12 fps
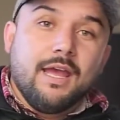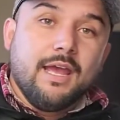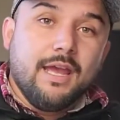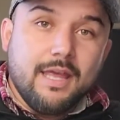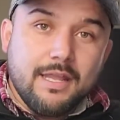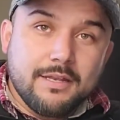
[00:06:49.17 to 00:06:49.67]

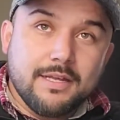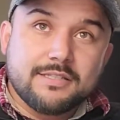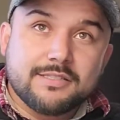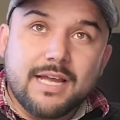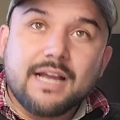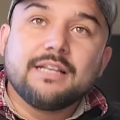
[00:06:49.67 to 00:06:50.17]
And
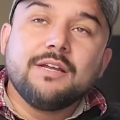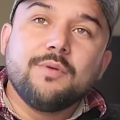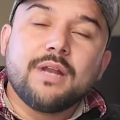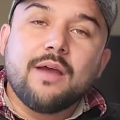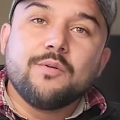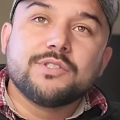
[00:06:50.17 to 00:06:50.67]
exactly
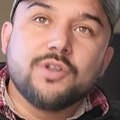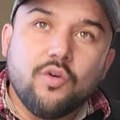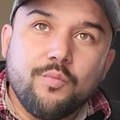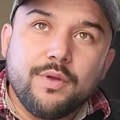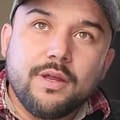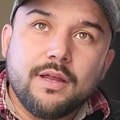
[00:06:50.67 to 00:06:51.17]
what I was
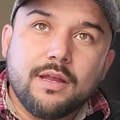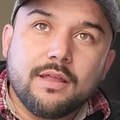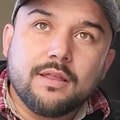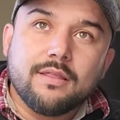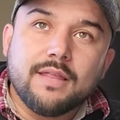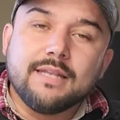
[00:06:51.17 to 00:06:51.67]
hoping
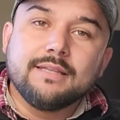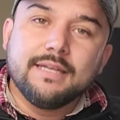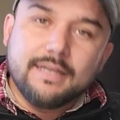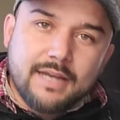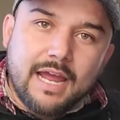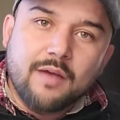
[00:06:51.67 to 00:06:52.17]
that
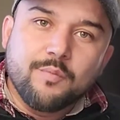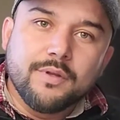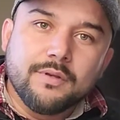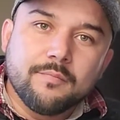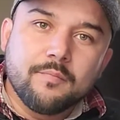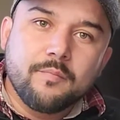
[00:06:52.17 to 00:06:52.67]
didn't
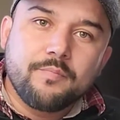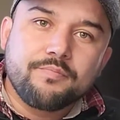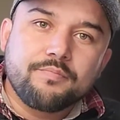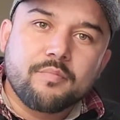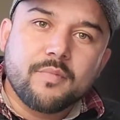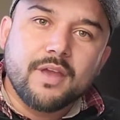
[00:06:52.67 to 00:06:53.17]
happen,
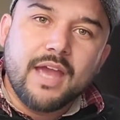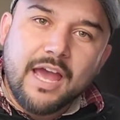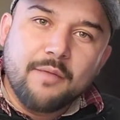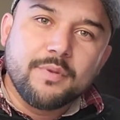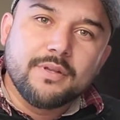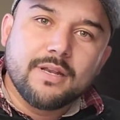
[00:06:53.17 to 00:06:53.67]

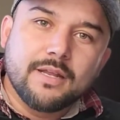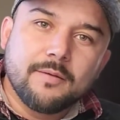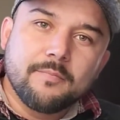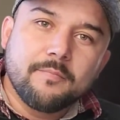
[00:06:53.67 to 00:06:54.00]
happened.